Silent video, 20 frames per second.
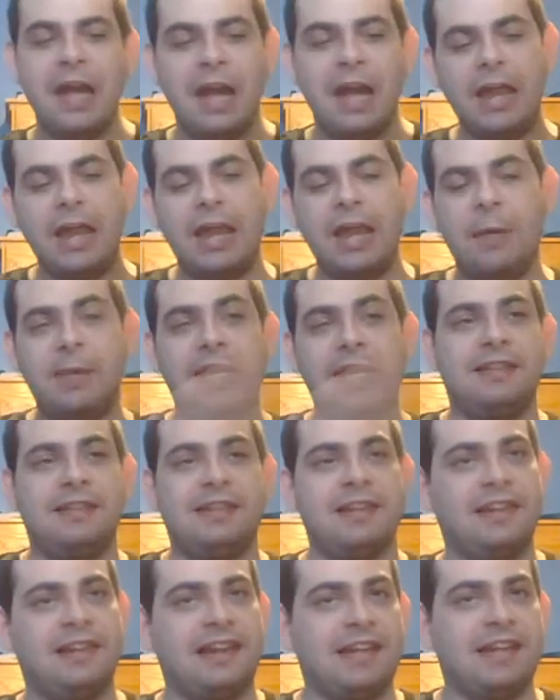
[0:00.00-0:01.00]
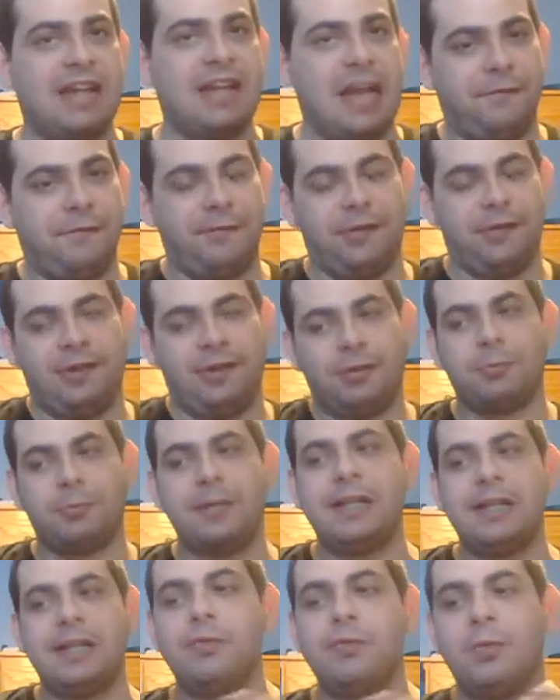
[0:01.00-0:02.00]
and then we get to the second half of the
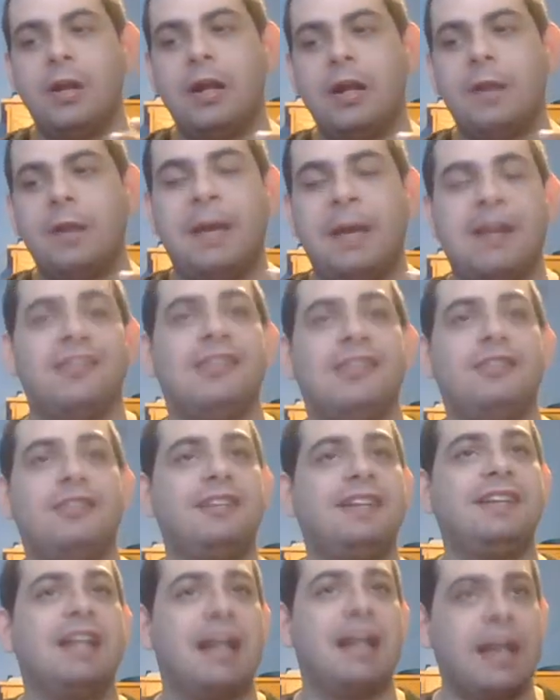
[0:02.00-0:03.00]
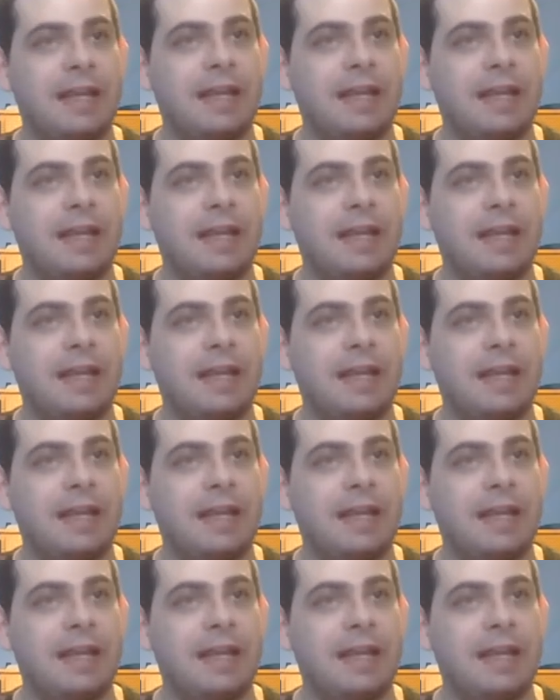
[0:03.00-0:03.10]
story where Balzader is